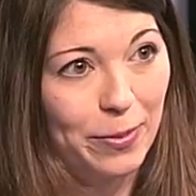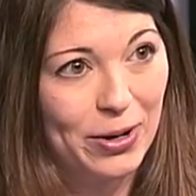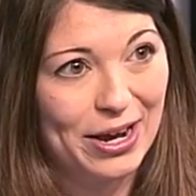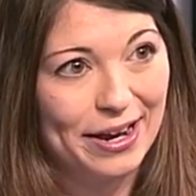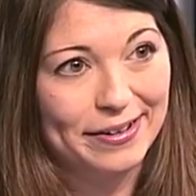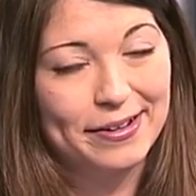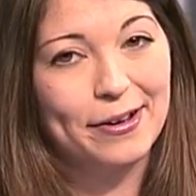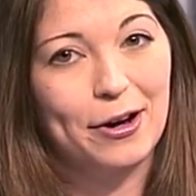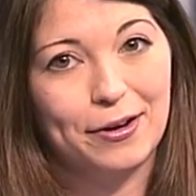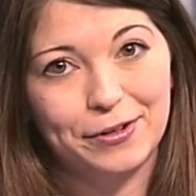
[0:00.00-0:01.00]
Pi,
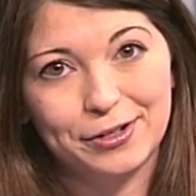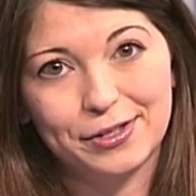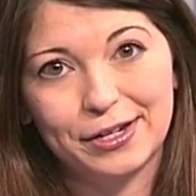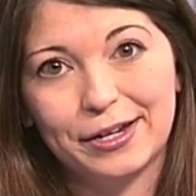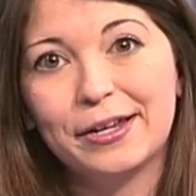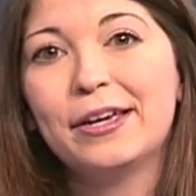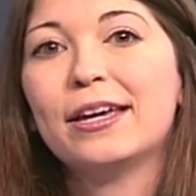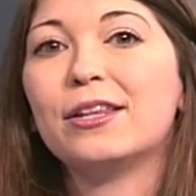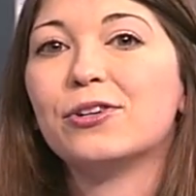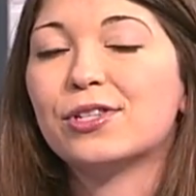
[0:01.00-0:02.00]
obviously.
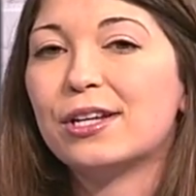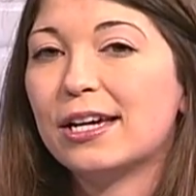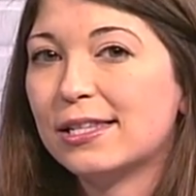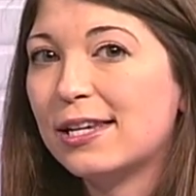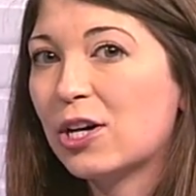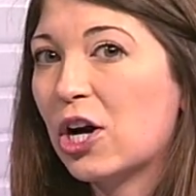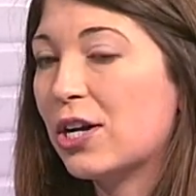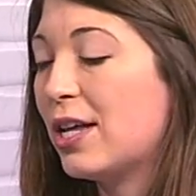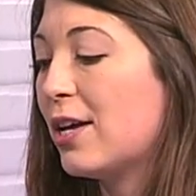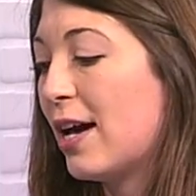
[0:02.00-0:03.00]
And there's an SD
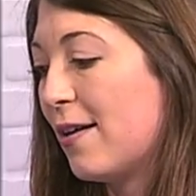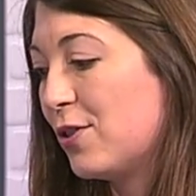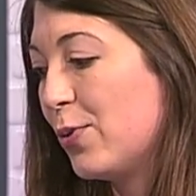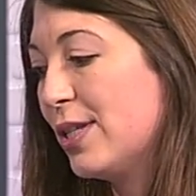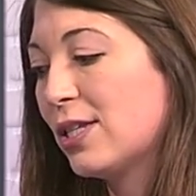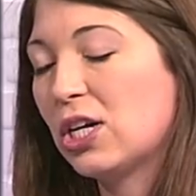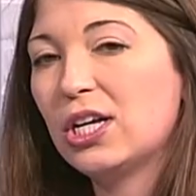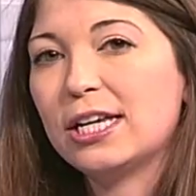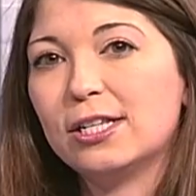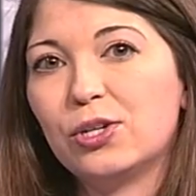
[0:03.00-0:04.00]
card that you have to install
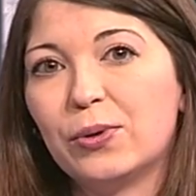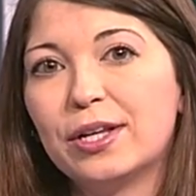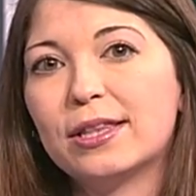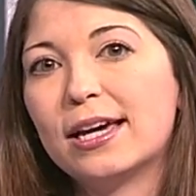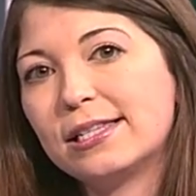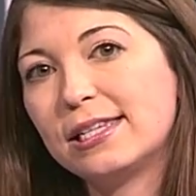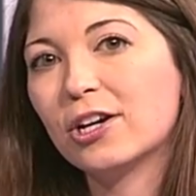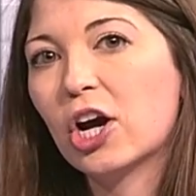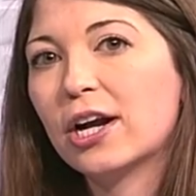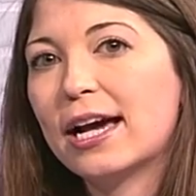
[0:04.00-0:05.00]
into it. The SD
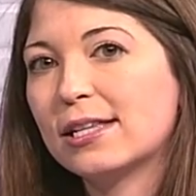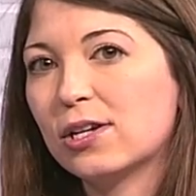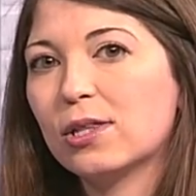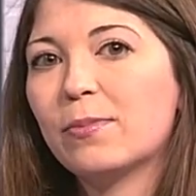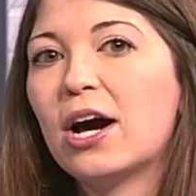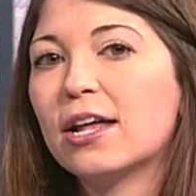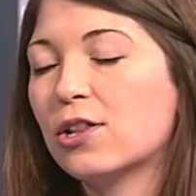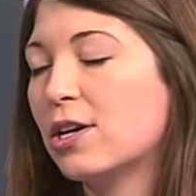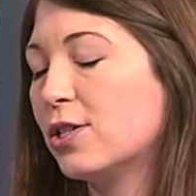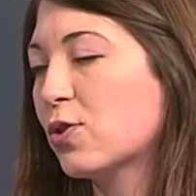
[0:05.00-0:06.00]
card has all the
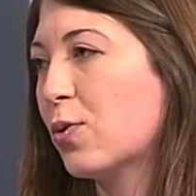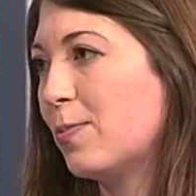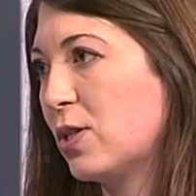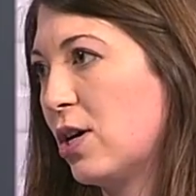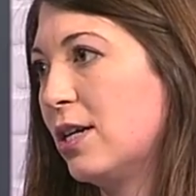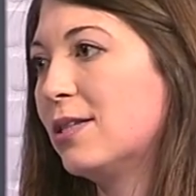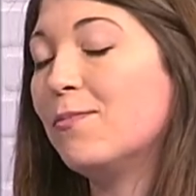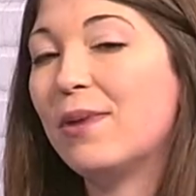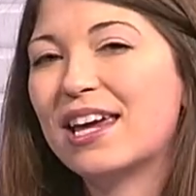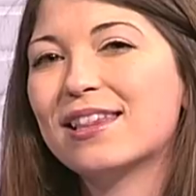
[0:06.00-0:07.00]
Python scripts on it to
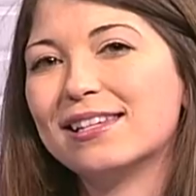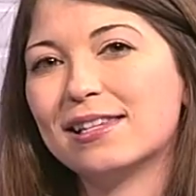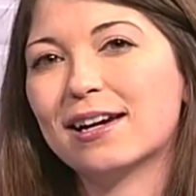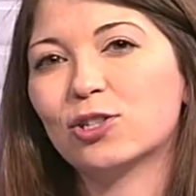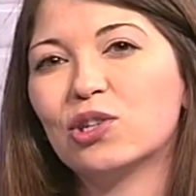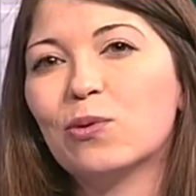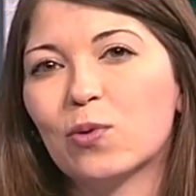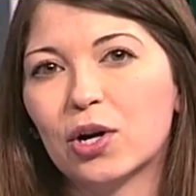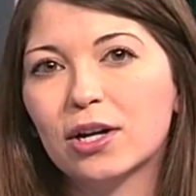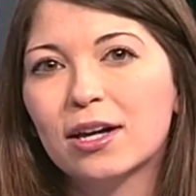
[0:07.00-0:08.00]
make this actually
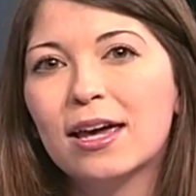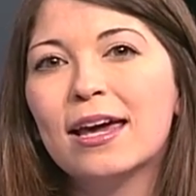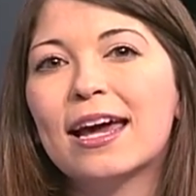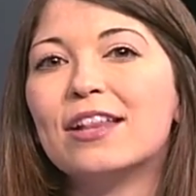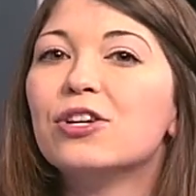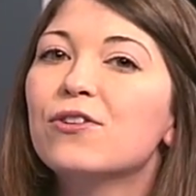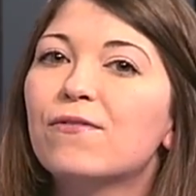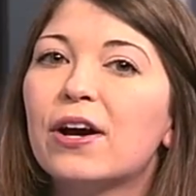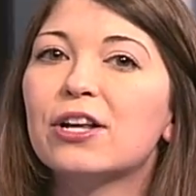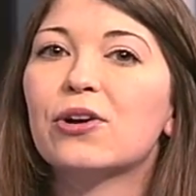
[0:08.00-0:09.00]
work. And then you
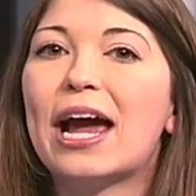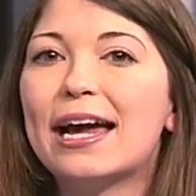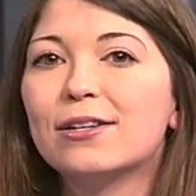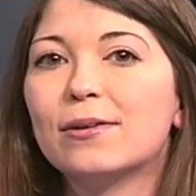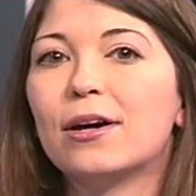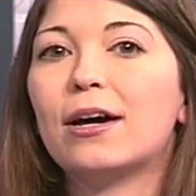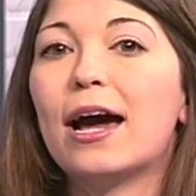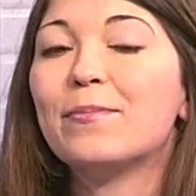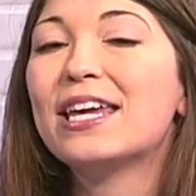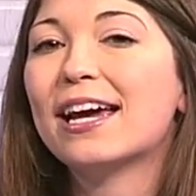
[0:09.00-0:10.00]
find your
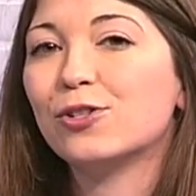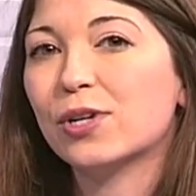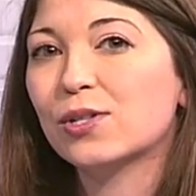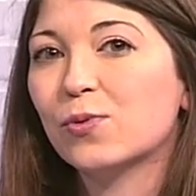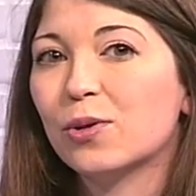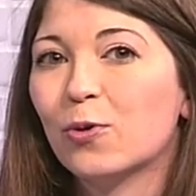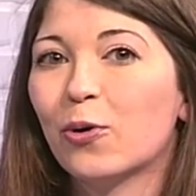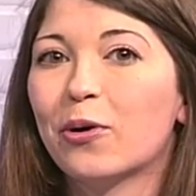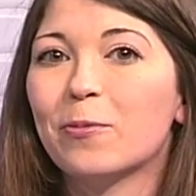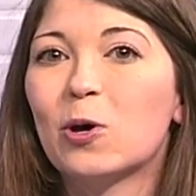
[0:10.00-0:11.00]
IP address with a
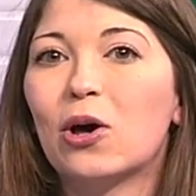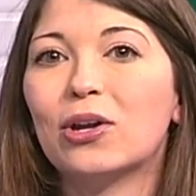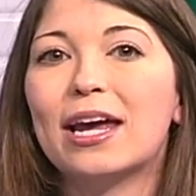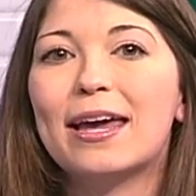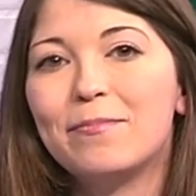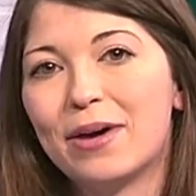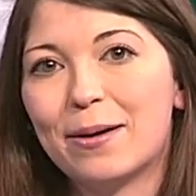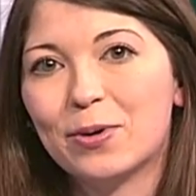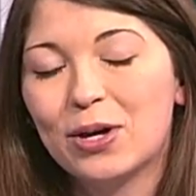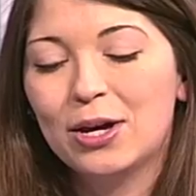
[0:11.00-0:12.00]
program called
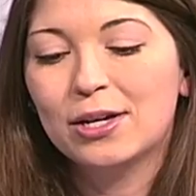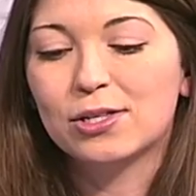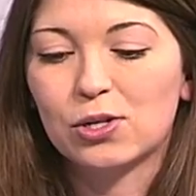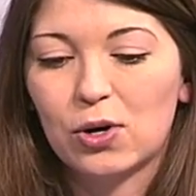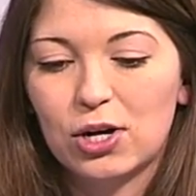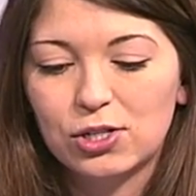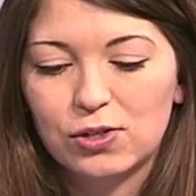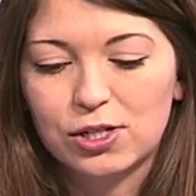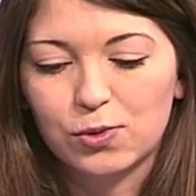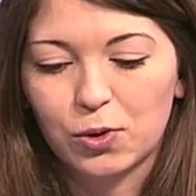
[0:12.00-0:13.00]
Nmap. So I'll do
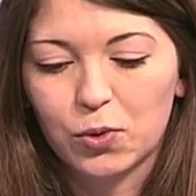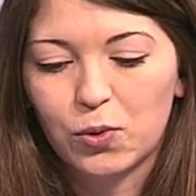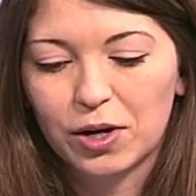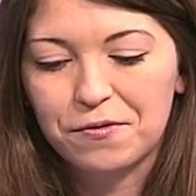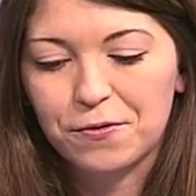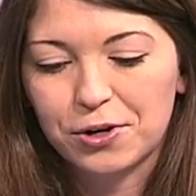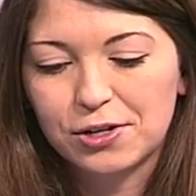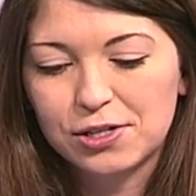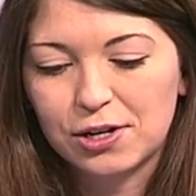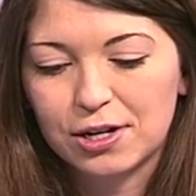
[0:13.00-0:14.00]
this real quick for
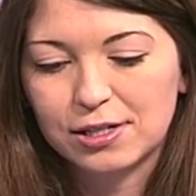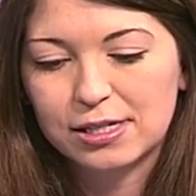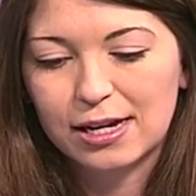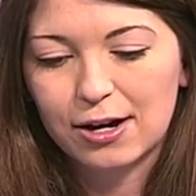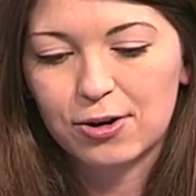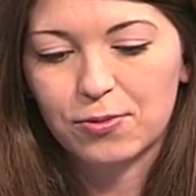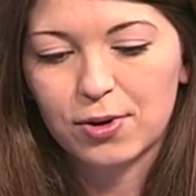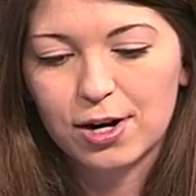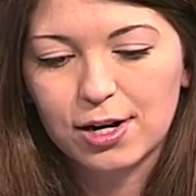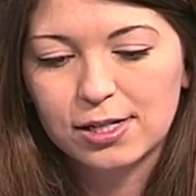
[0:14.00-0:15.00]
you so you can see how it
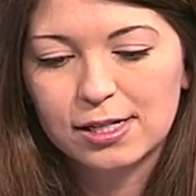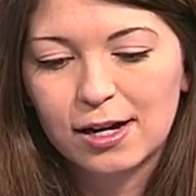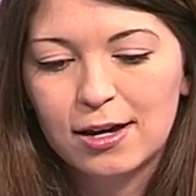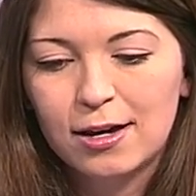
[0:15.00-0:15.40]
works.